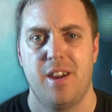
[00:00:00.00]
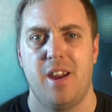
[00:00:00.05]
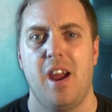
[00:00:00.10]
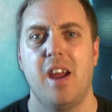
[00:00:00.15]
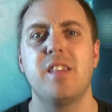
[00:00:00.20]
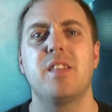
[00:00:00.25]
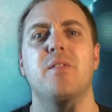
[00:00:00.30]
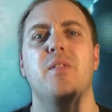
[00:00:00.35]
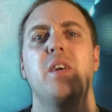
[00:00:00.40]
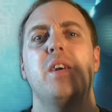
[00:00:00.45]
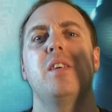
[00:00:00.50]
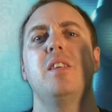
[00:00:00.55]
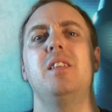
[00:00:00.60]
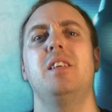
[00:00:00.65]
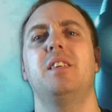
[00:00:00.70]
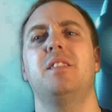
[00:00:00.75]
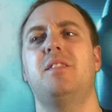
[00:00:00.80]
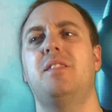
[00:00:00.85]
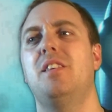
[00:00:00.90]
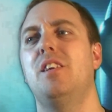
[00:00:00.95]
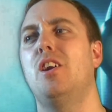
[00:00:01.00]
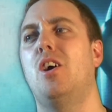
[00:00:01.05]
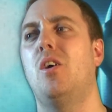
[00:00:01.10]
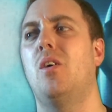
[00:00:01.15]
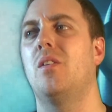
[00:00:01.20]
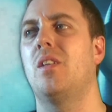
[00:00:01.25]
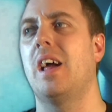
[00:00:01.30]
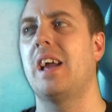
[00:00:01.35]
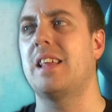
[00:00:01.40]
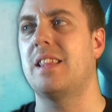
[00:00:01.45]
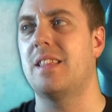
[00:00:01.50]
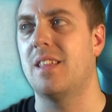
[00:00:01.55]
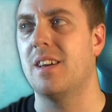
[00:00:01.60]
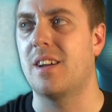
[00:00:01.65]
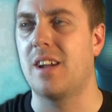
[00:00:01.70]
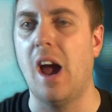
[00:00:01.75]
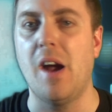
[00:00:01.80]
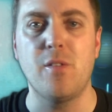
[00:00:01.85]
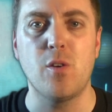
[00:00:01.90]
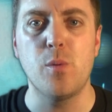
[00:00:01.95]
At the very least, you know, like, the
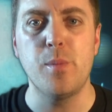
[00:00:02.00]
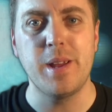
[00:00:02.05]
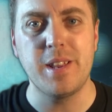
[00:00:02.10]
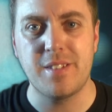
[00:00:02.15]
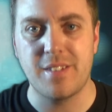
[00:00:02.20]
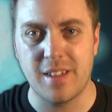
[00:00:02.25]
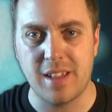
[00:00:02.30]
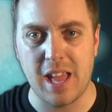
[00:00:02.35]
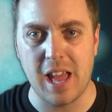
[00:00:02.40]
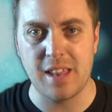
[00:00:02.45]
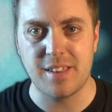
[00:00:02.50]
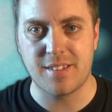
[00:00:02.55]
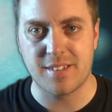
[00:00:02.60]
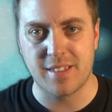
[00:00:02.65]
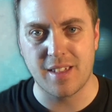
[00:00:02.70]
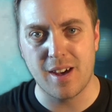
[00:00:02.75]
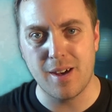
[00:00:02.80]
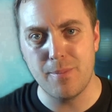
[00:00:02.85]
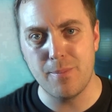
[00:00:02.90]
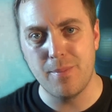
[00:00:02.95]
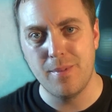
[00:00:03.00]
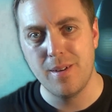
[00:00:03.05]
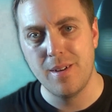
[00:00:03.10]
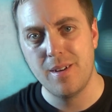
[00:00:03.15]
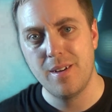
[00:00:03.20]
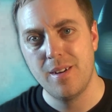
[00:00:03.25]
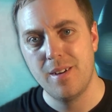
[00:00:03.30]
government's against them.